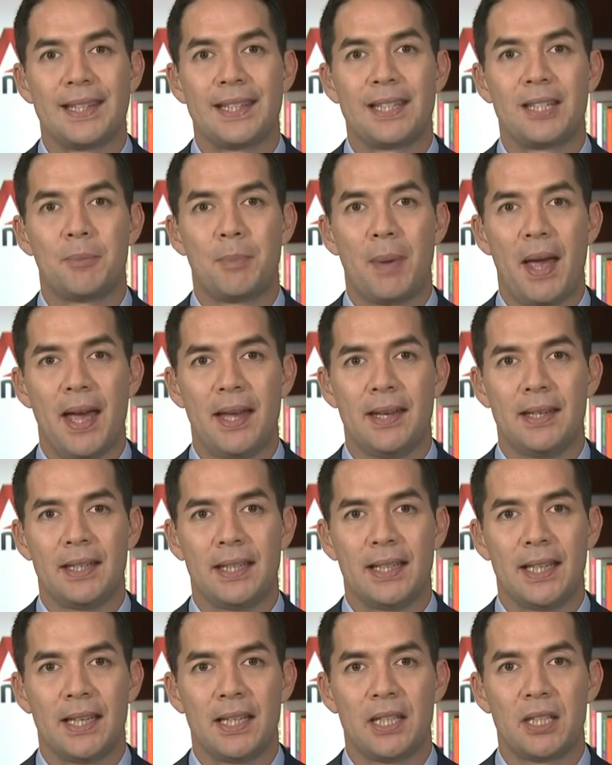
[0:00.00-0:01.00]

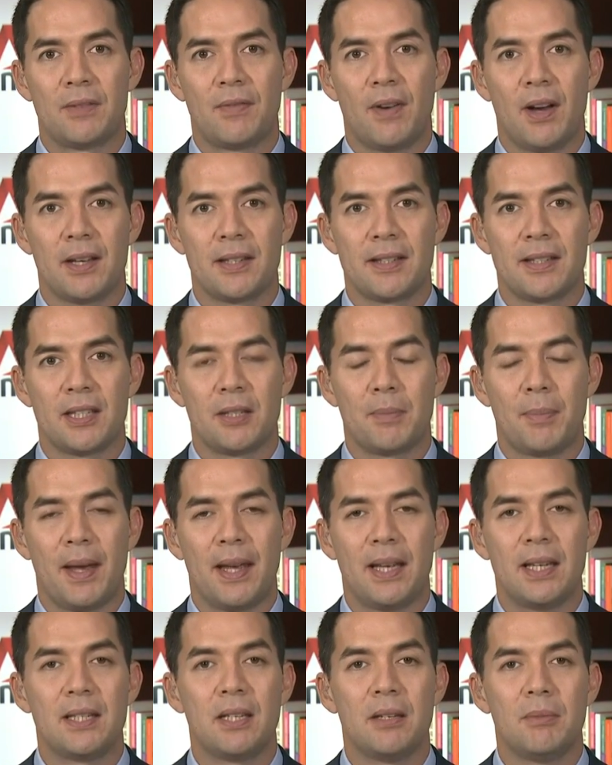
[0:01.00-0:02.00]
expanded at its fastest
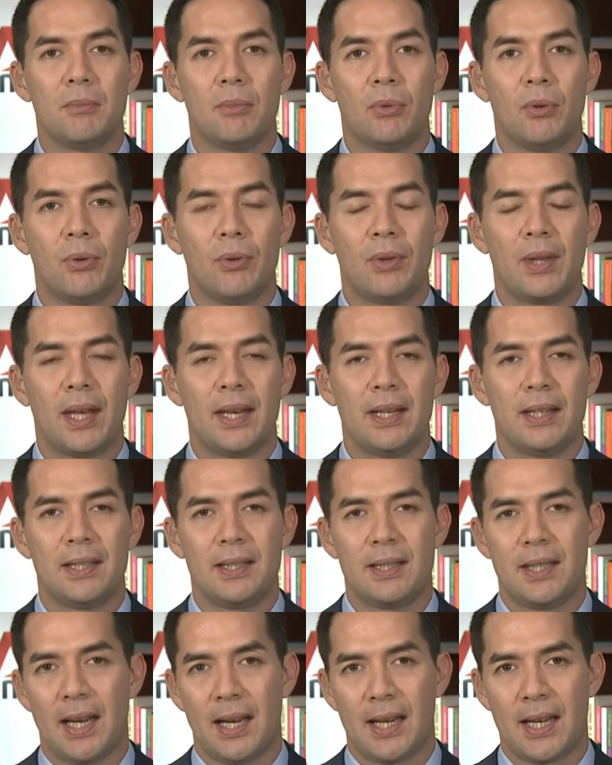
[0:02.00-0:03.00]
pace in more than
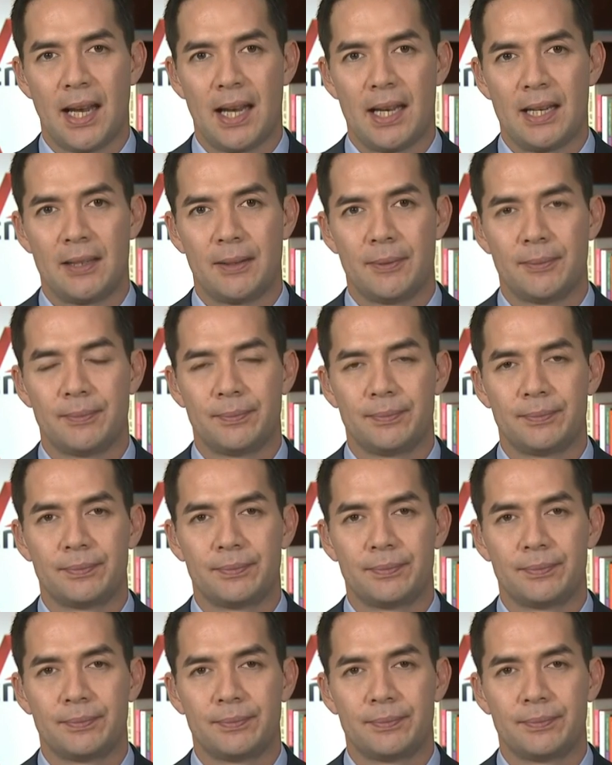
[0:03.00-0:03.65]
a decade.